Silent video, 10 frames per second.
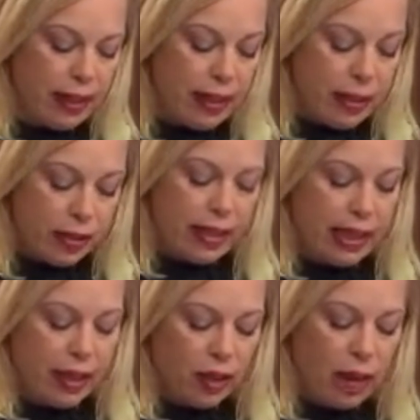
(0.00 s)
Years
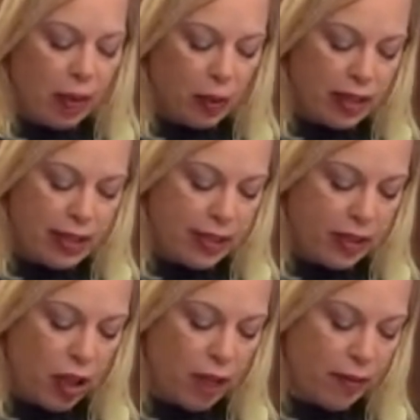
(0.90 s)
later, I worked as the
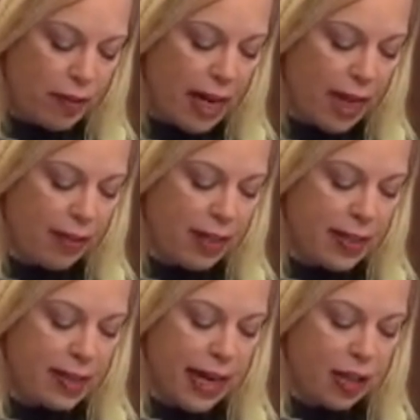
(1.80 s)
chief of staff to
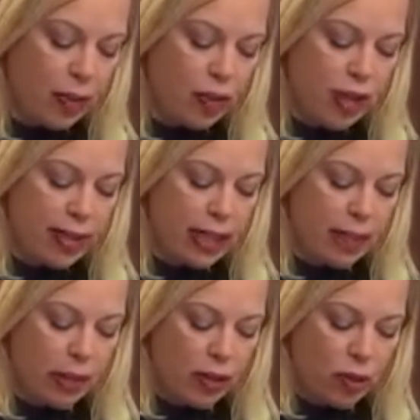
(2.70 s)
Saskatchewan Justice
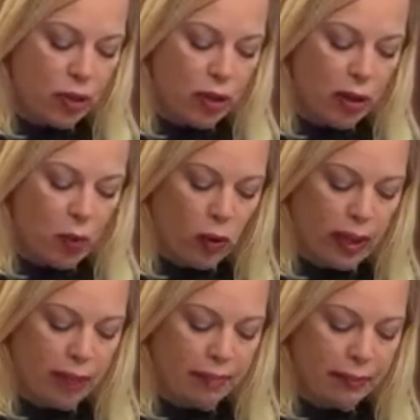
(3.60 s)
Minister Don
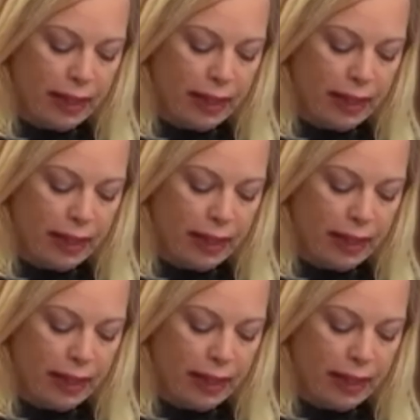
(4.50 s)
Morgan,